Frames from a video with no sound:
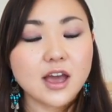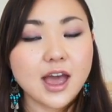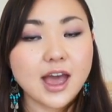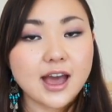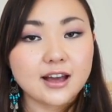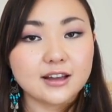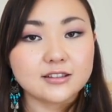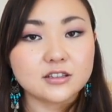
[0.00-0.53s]

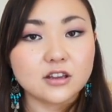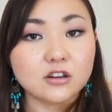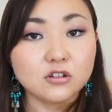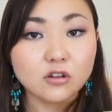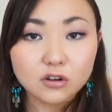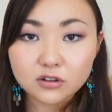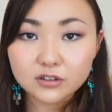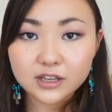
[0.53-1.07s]
has
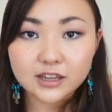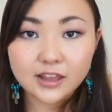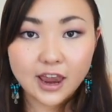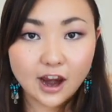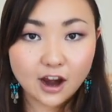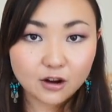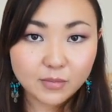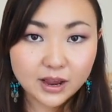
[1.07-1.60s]
not only the
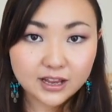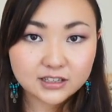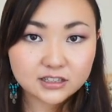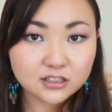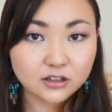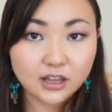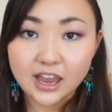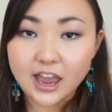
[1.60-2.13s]
hair
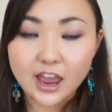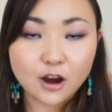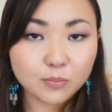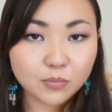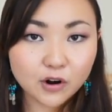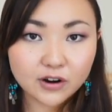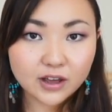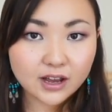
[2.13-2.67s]
mask, like a hair
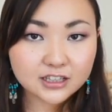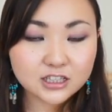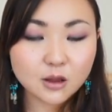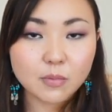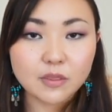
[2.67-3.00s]
product,